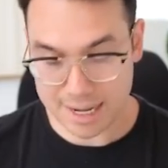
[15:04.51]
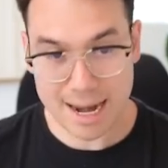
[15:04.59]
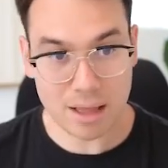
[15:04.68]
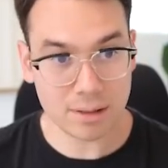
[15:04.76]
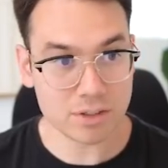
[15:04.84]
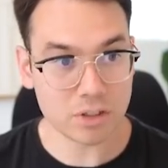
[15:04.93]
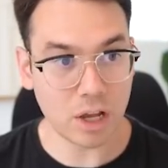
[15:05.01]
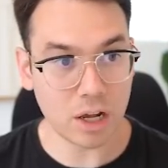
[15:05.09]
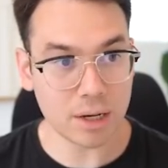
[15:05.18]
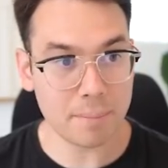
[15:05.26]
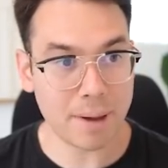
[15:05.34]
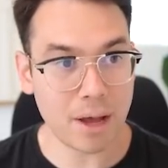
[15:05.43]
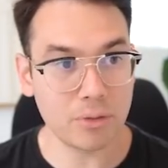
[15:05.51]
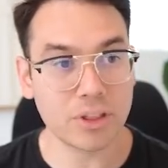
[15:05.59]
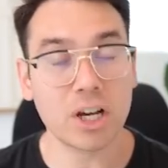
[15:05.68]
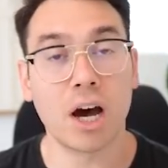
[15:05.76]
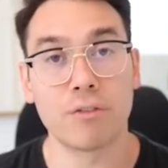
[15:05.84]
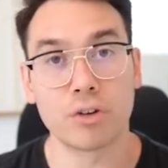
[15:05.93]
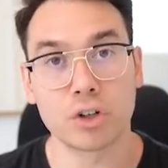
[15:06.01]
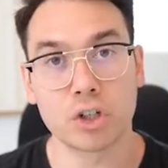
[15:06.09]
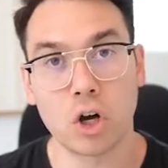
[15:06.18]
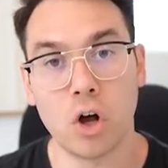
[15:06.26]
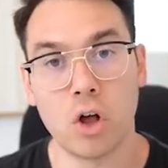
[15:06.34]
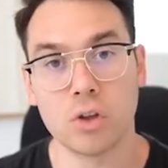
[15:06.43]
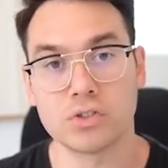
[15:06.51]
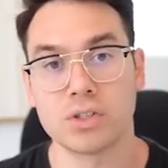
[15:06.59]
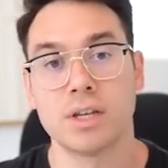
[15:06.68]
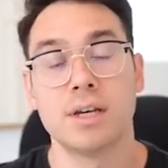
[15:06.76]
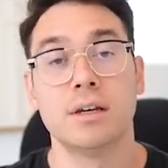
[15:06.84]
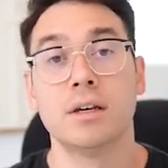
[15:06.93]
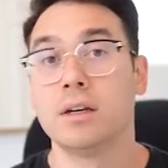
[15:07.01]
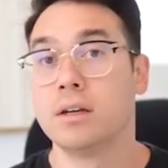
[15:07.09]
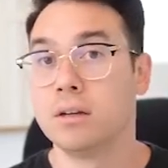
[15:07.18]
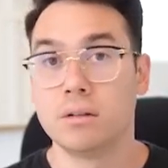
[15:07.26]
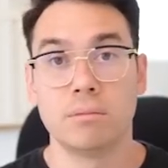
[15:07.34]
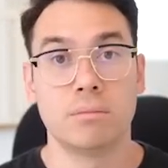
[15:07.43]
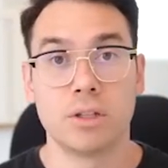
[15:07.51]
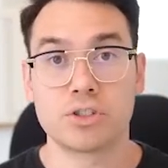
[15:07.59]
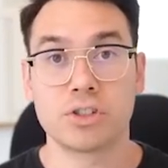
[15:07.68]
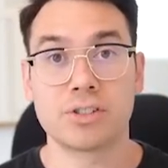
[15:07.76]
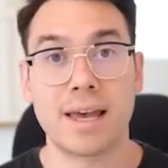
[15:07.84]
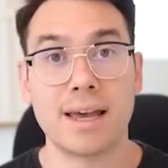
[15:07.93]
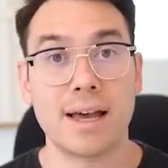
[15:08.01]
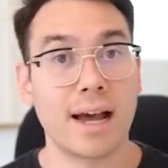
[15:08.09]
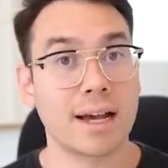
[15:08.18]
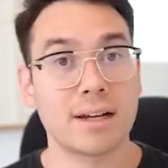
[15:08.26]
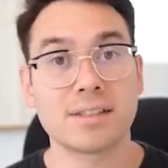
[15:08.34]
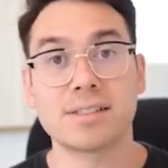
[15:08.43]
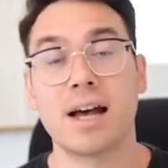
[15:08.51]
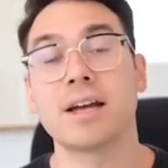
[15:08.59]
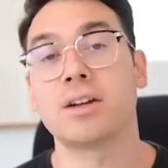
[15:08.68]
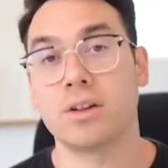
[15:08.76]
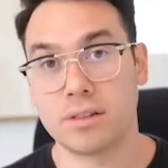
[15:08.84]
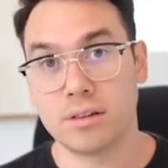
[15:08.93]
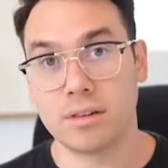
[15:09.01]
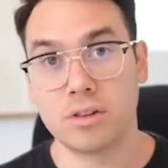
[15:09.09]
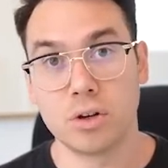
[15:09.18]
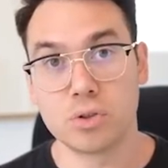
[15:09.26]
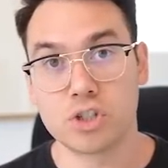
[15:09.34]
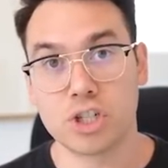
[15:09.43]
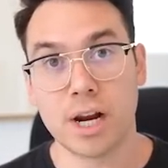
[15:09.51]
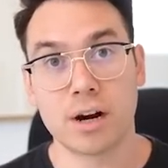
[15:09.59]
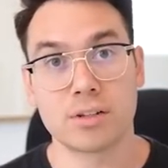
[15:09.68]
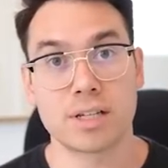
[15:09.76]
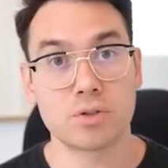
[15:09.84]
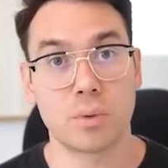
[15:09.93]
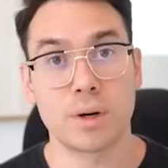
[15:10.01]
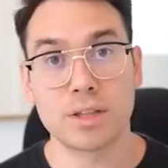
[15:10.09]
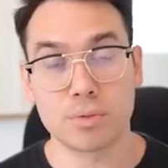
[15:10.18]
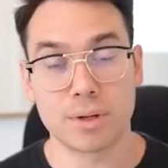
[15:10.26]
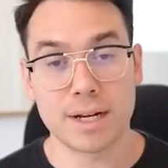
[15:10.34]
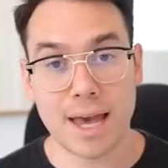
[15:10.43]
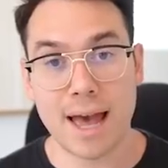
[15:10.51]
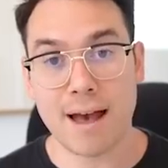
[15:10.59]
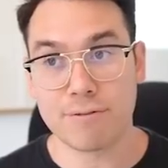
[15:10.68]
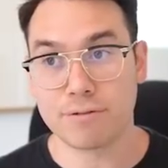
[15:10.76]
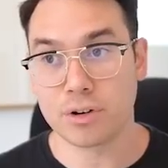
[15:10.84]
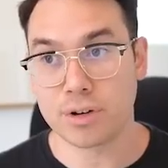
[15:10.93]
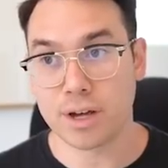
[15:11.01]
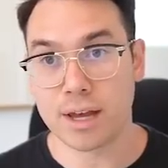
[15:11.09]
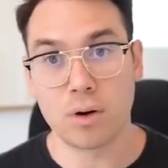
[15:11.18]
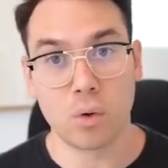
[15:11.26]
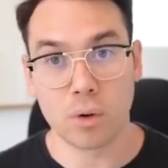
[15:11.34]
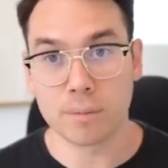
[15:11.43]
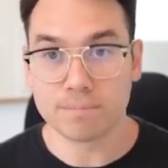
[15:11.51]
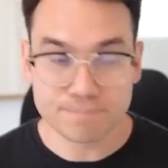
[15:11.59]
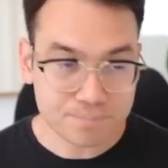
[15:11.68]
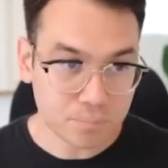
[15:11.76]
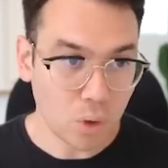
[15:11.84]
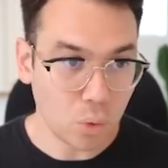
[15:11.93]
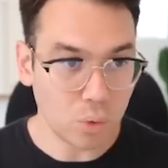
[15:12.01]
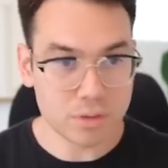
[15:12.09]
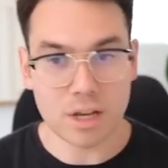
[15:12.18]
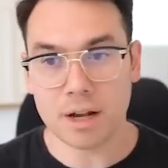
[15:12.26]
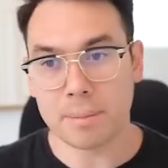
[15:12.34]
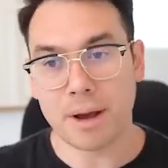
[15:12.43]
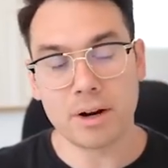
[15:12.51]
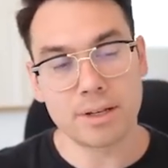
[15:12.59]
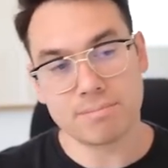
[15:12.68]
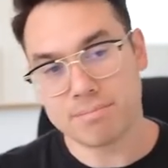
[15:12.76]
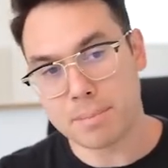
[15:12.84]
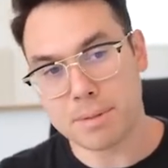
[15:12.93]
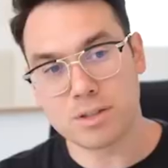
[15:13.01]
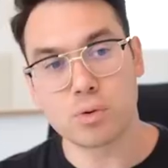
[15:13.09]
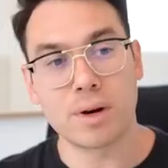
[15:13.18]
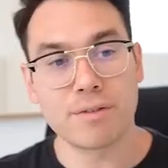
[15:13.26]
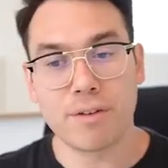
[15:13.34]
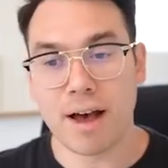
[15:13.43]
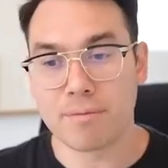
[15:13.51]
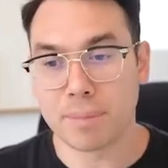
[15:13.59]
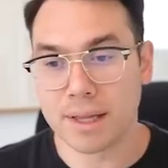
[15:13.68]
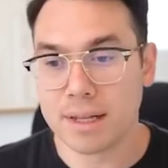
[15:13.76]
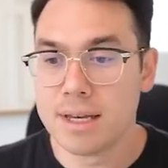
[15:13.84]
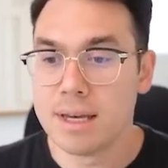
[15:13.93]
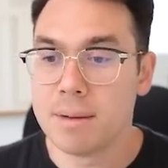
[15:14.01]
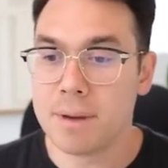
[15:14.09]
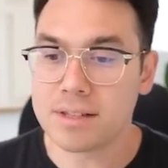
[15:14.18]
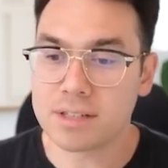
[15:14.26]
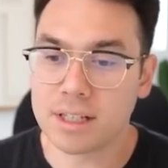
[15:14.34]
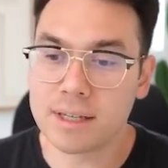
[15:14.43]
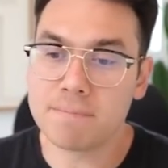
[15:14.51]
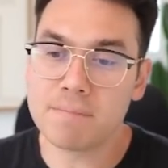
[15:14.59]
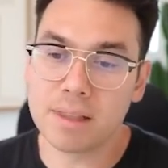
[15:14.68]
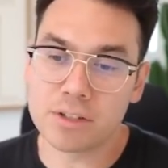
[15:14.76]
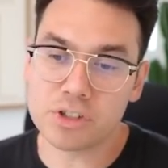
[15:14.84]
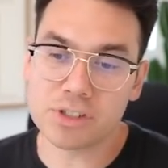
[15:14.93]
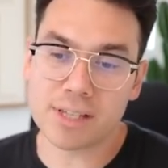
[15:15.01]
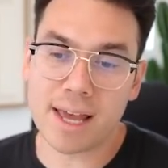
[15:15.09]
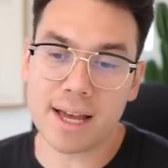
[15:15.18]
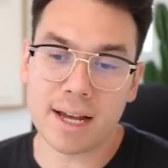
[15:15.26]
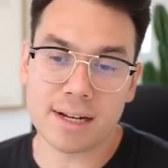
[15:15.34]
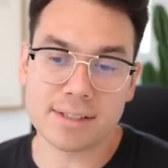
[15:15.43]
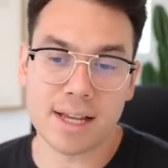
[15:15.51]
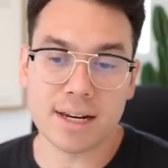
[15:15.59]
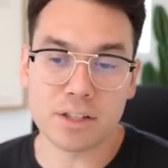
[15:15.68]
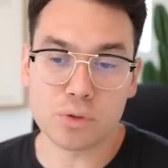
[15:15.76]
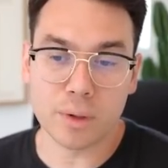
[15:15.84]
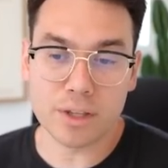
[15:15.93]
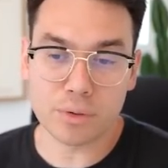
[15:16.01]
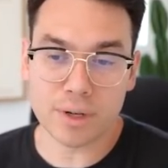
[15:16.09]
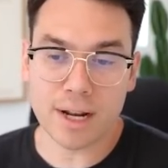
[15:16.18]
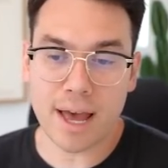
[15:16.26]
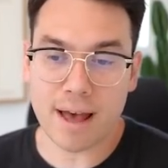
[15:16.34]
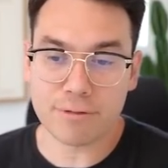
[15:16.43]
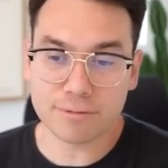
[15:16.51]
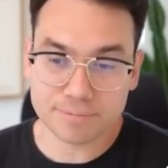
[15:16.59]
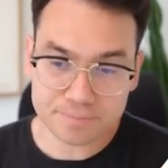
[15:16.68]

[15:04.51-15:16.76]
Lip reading: Now let's talk about the covered calls. Let's just say I got assigned on those shares at 23.5, okay? Or we'll talk about it maybe 25. But basically, let's just say I got assigned at 23.5.